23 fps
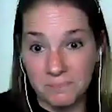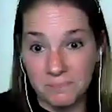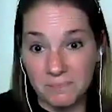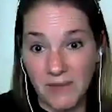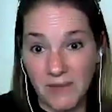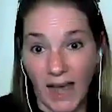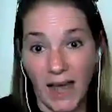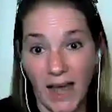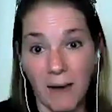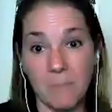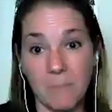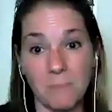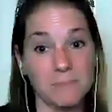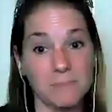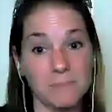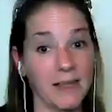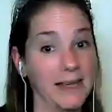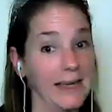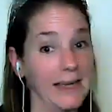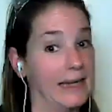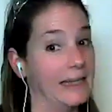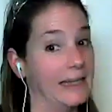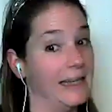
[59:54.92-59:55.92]
I'm
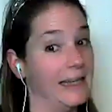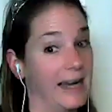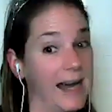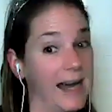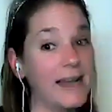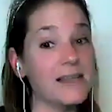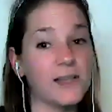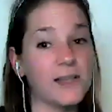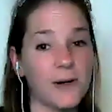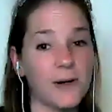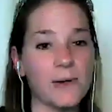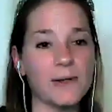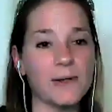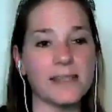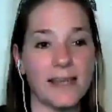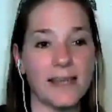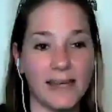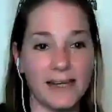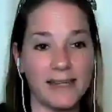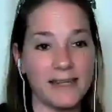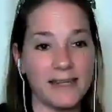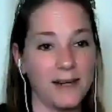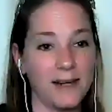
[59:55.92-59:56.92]
like, yeah. So it's like,
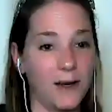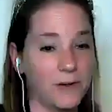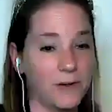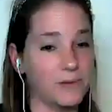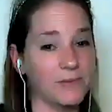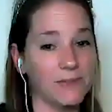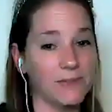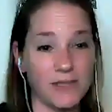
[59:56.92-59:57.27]
you know,